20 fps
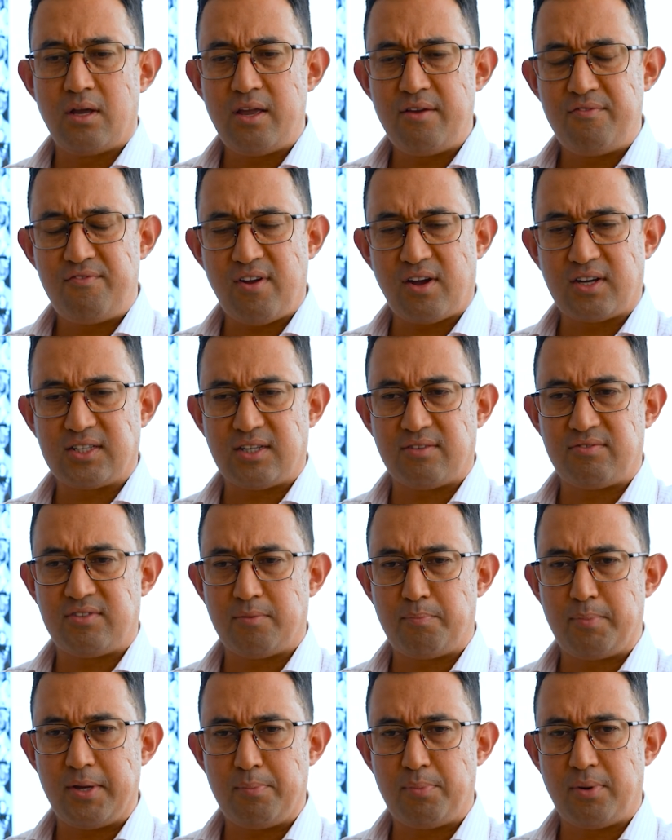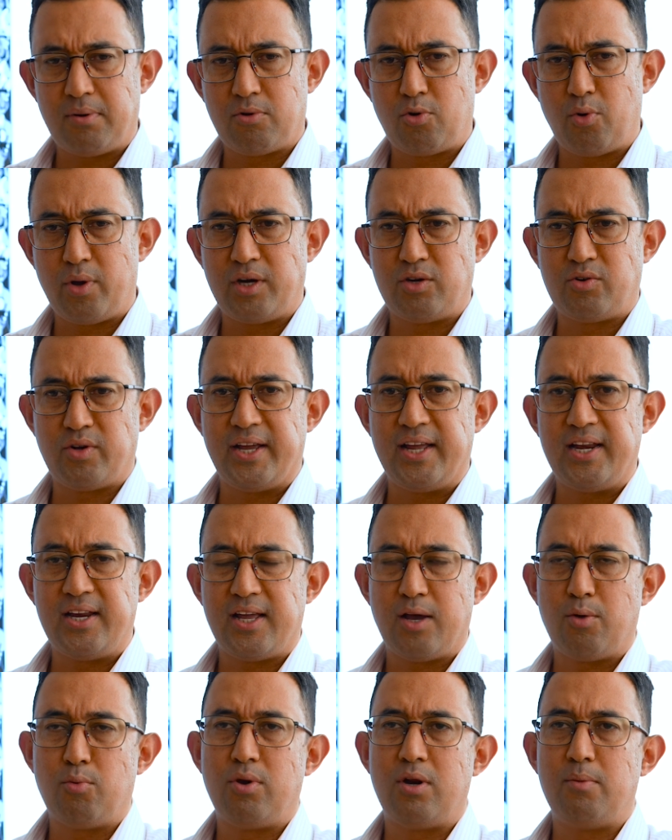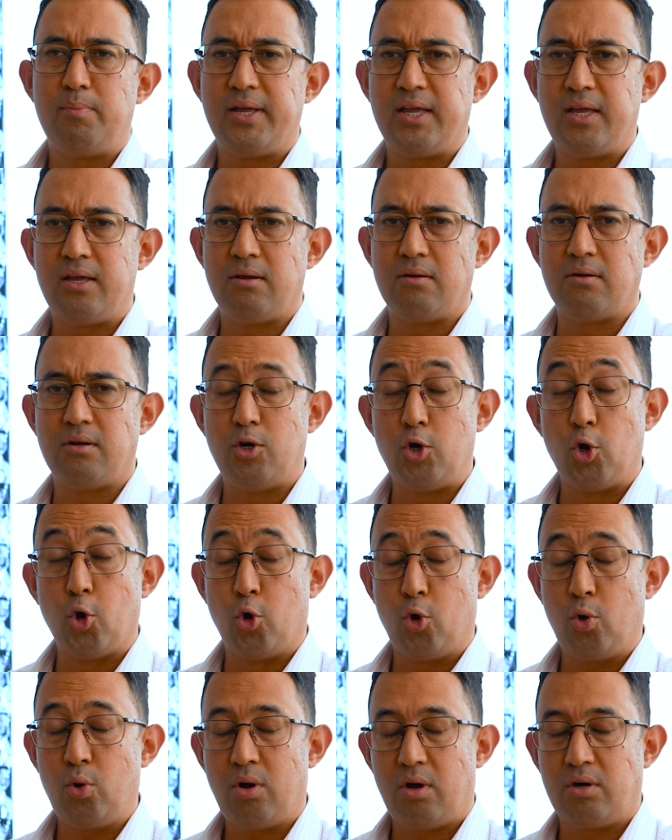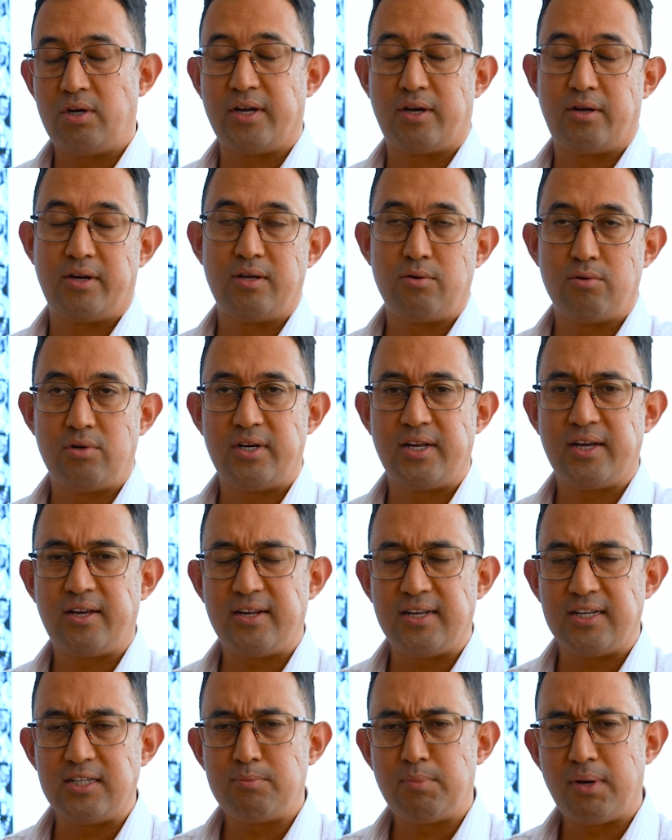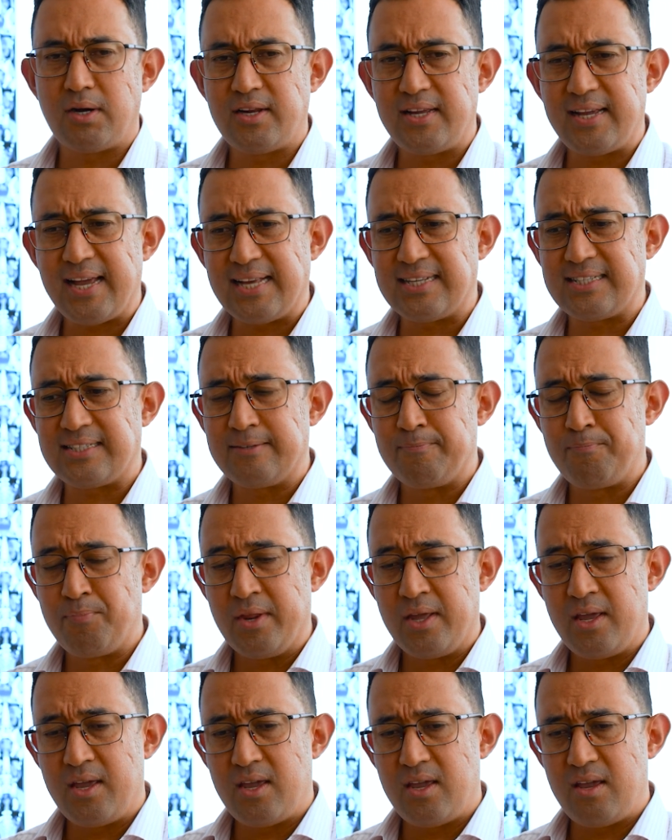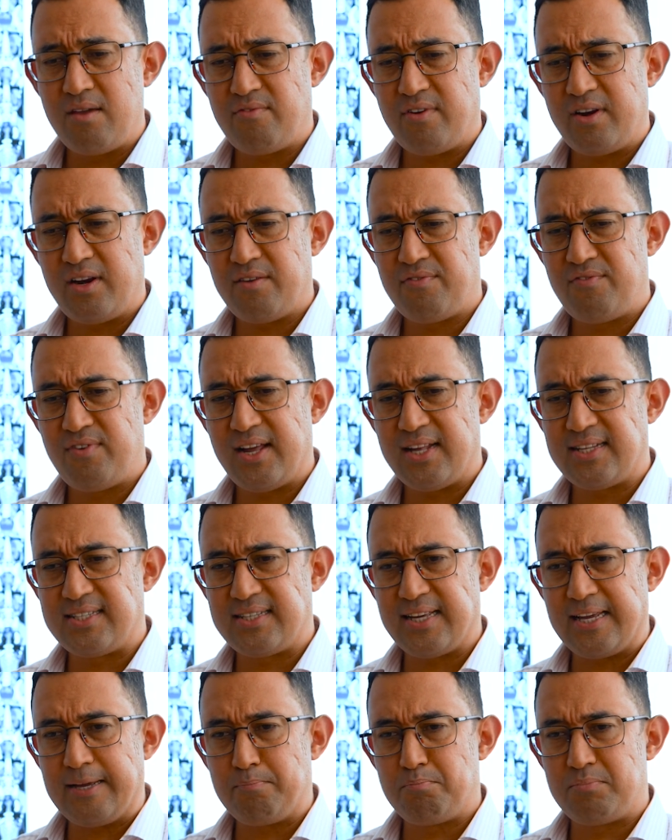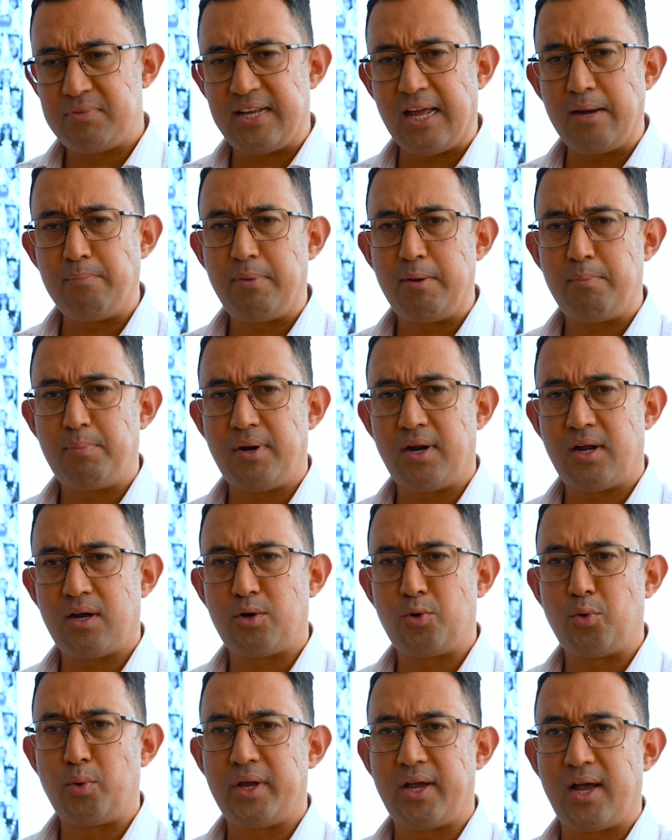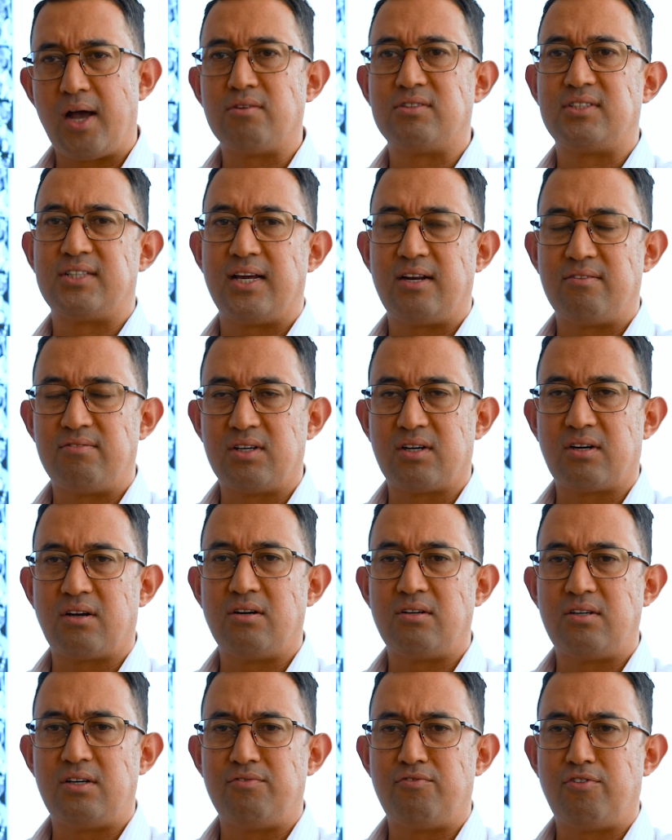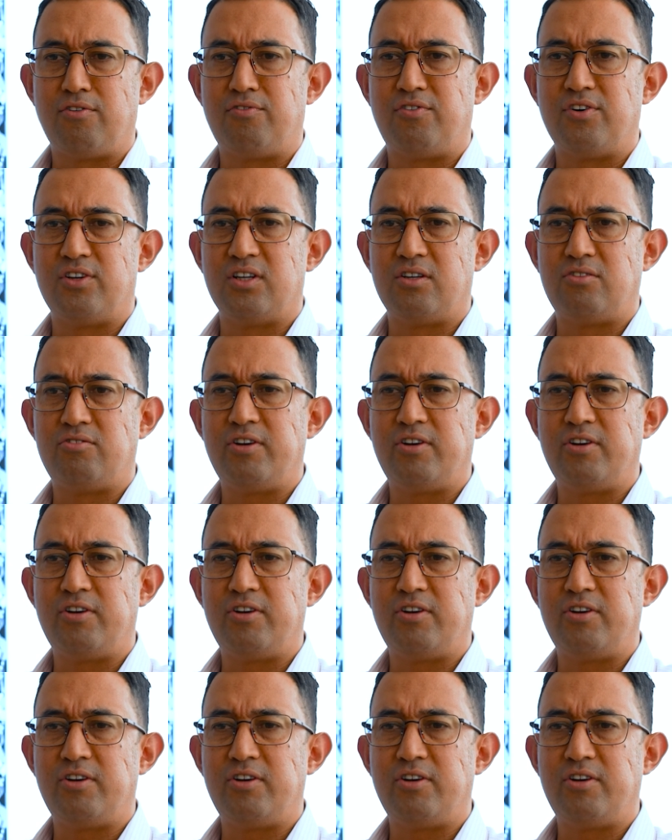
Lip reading: efflux of the people going to India will be low or decrease. But yes, even if, let's say, 10 people are going outside of the country for further